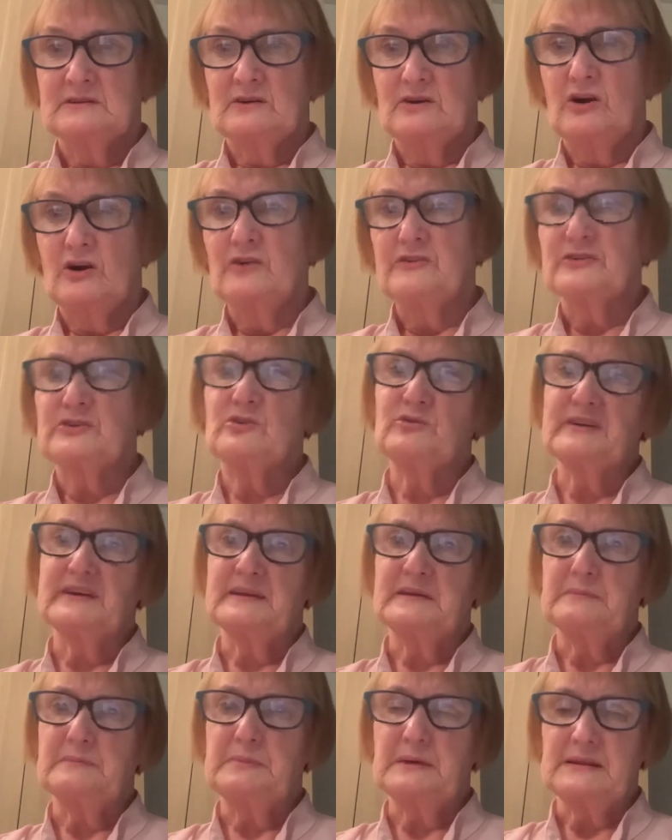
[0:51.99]
or the
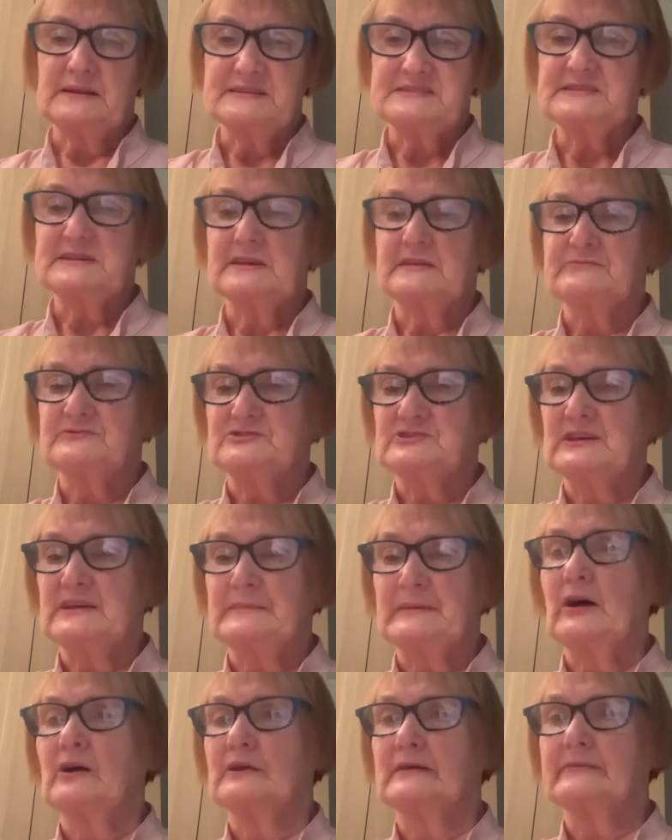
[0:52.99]
cooking ability of
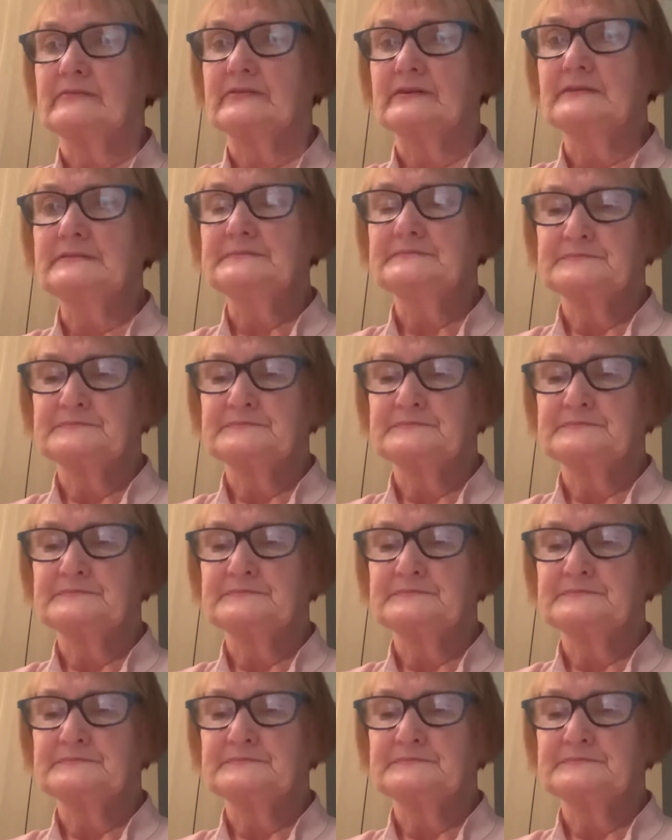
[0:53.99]
Jamie Oliver,